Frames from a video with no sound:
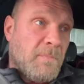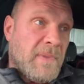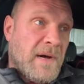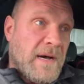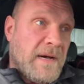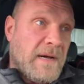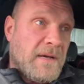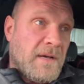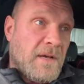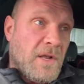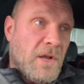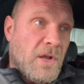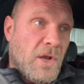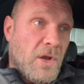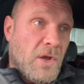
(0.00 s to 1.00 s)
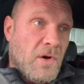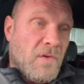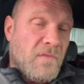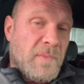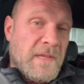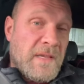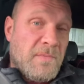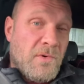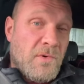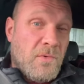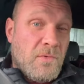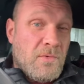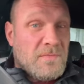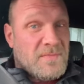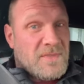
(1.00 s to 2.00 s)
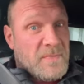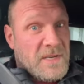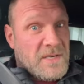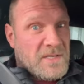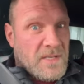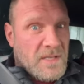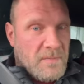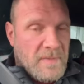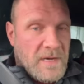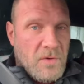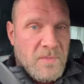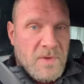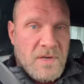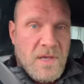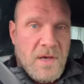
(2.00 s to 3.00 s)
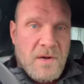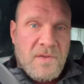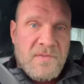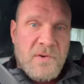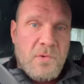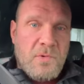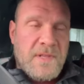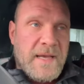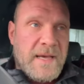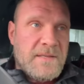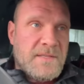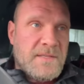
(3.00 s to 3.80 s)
but a lot of people, especially at the moment, can't afford that.